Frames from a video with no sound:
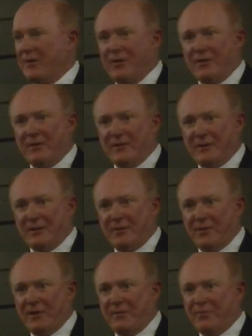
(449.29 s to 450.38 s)
I
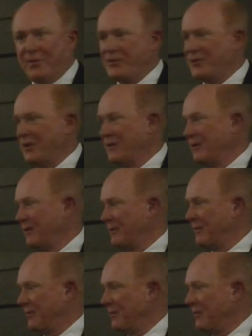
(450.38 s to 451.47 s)
really appreciate
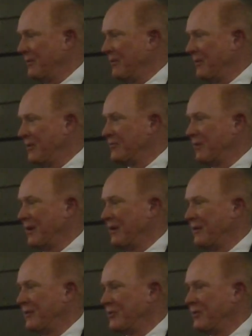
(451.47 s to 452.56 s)
this
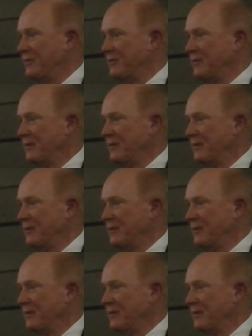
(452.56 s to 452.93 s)
recognition.